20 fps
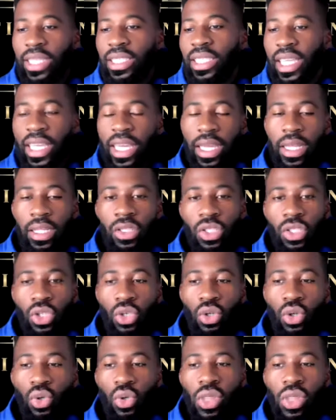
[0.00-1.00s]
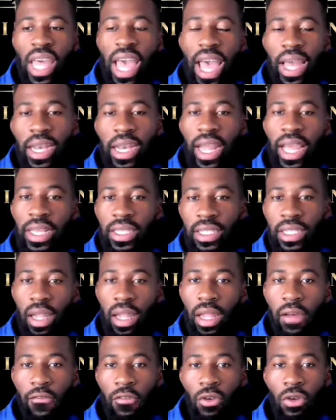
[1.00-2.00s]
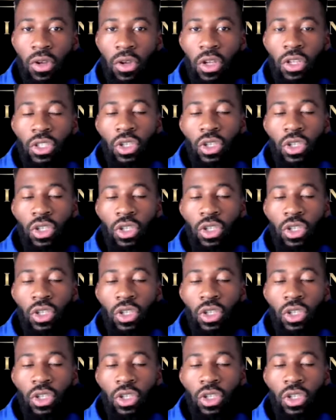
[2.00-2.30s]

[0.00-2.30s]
to get to that next level.